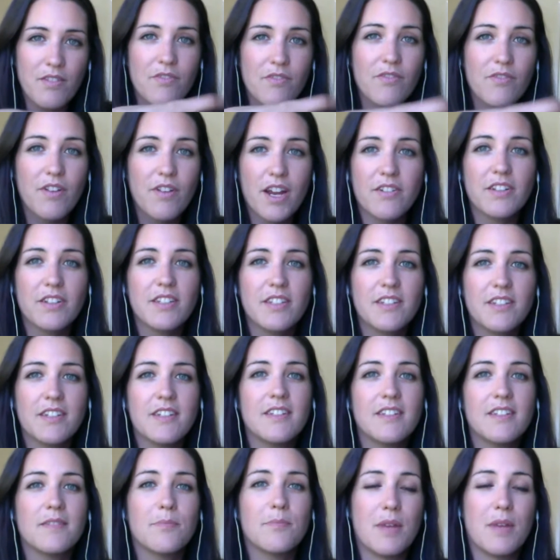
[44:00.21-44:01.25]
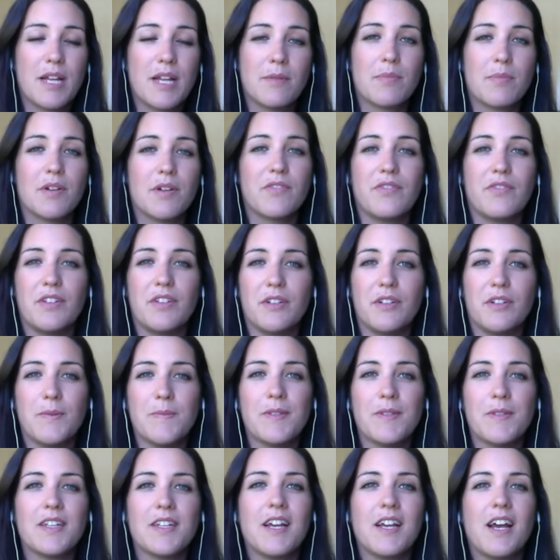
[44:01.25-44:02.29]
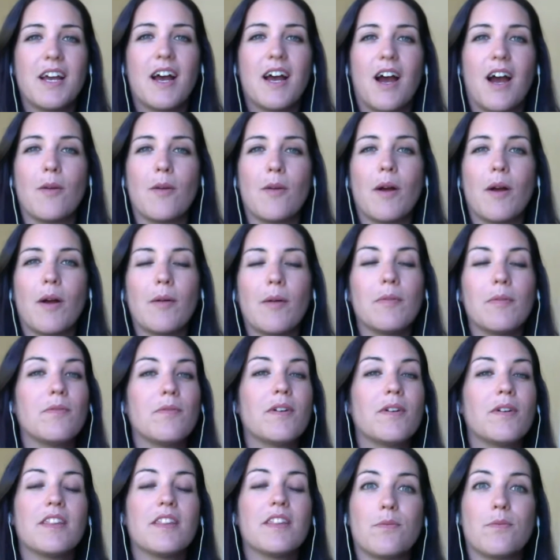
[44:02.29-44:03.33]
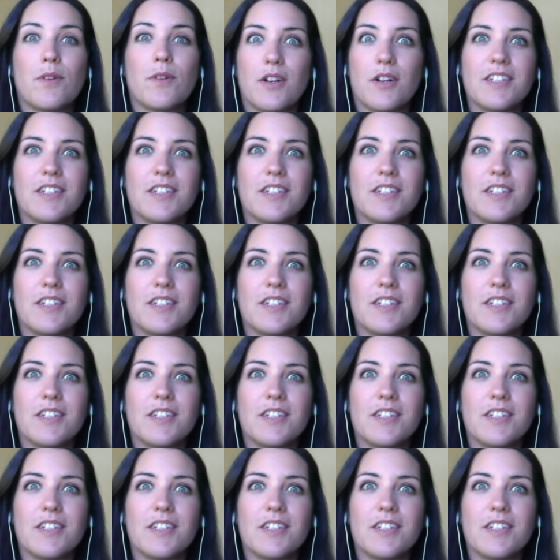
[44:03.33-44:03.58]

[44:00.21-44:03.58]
fragrances and perfumes are probably one of the worst